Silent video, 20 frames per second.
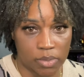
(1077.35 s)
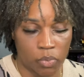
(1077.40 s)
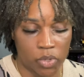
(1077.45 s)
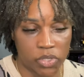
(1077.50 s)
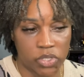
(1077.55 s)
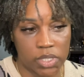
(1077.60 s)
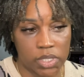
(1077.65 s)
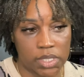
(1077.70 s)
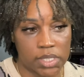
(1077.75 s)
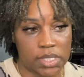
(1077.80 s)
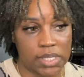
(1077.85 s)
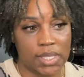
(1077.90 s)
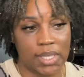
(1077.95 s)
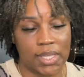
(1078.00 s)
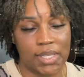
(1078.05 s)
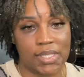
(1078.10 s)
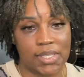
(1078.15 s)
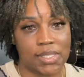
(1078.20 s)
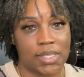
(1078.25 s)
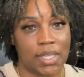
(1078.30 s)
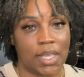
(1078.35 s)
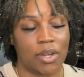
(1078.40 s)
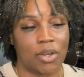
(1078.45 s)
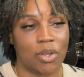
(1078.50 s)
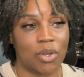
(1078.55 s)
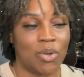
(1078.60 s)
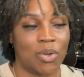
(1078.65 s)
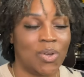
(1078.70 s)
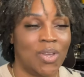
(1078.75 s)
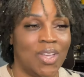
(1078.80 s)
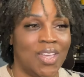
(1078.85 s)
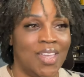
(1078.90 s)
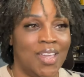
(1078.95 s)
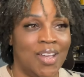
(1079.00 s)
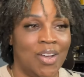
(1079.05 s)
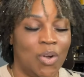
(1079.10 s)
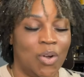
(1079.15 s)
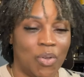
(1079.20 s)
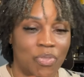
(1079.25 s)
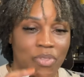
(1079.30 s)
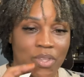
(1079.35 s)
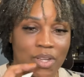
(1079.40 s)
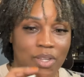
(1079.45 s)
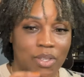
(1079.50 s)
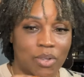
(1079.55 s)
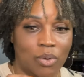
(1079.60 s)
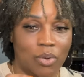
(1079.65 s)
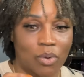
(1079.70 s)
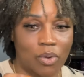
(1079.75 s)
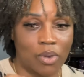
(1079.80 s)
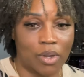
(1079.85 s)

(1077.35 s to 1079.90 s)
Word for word: which is the signal or the little